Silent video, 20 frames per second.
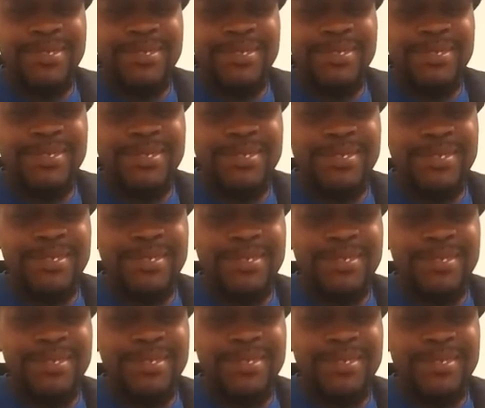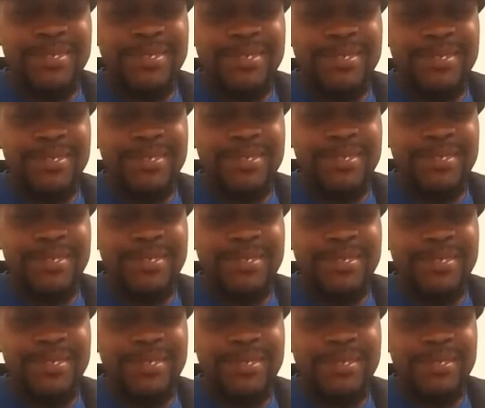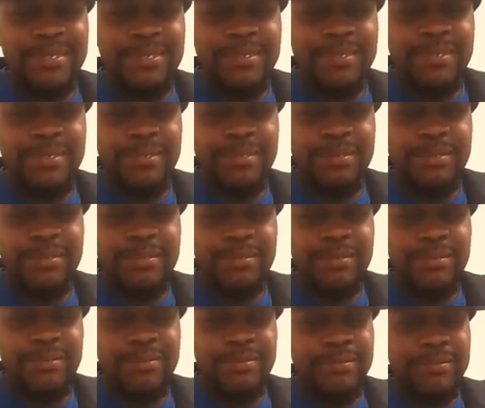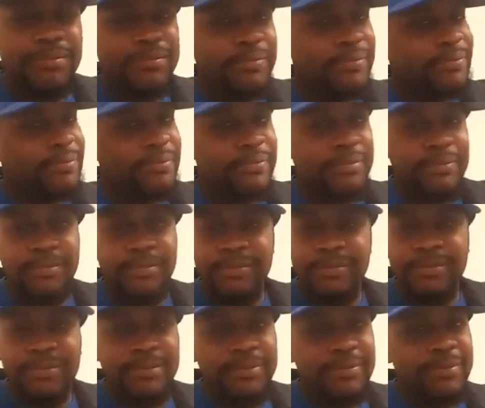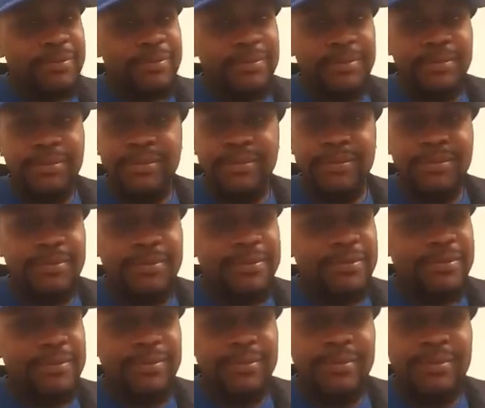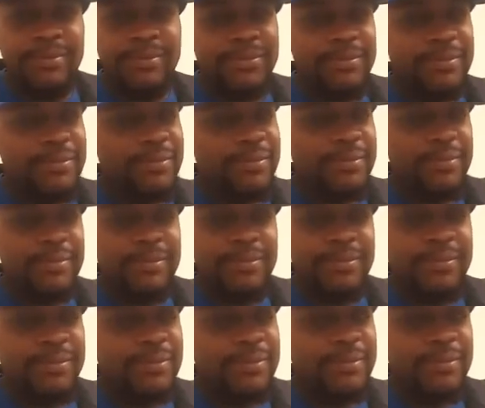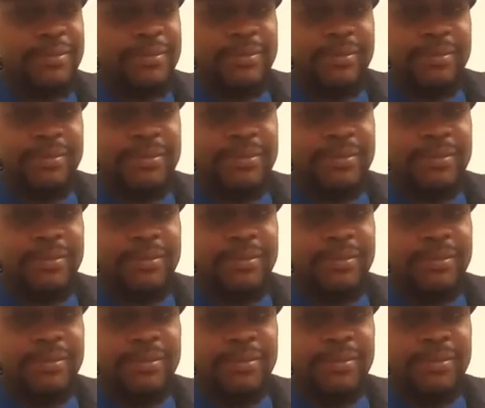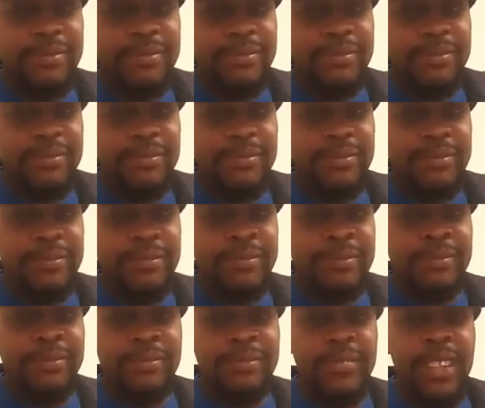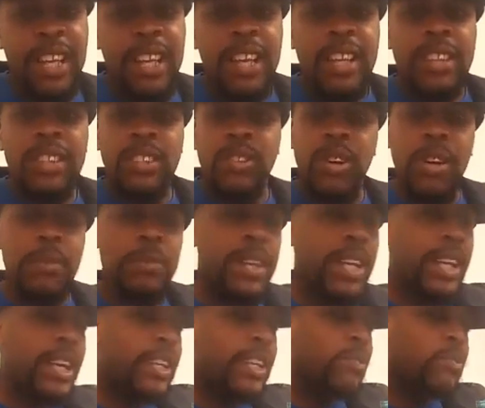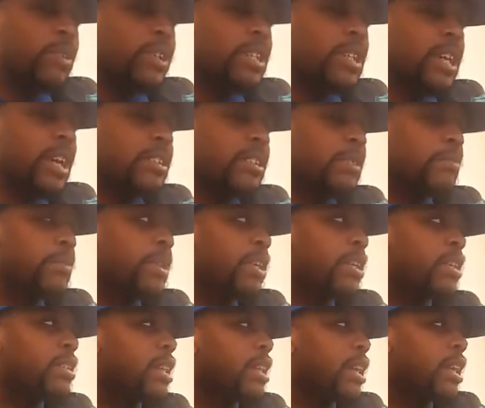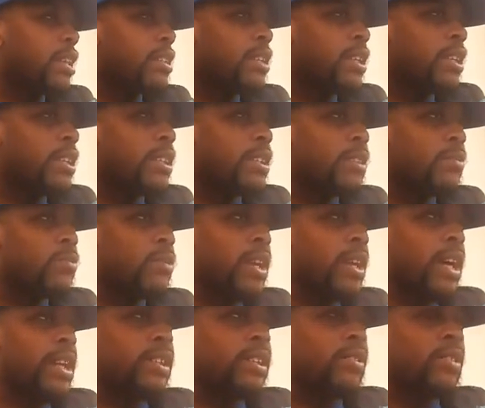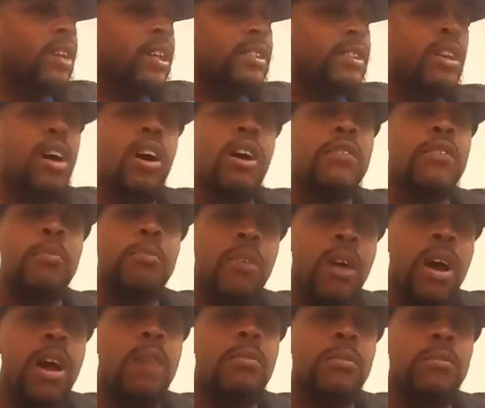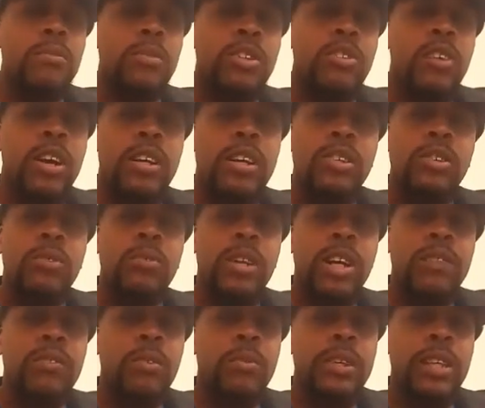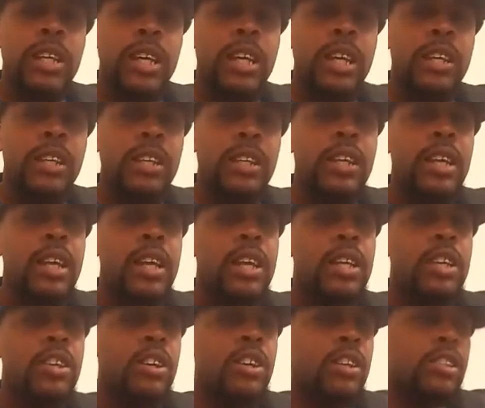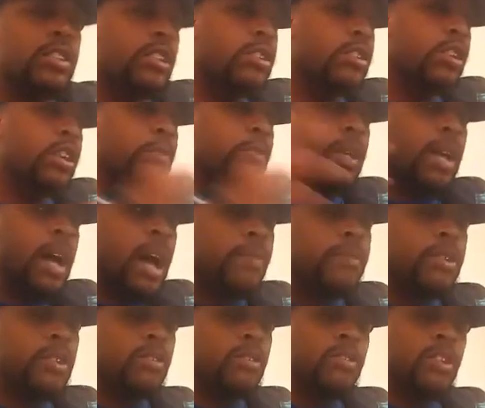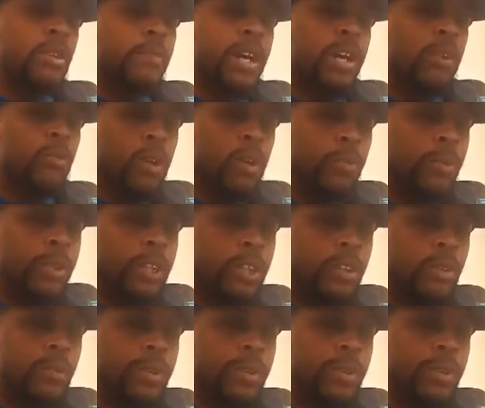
I'm, I'm, I'm homeless, man, and, I'm, and I was betting on Gerardo to make something work for me. Mm. So I'm glad he reached out to me because, like I said, this is what I do. I solve the problem. We try to do whatever we can, to, you know, because there's going to be obstacles no matter what we do. We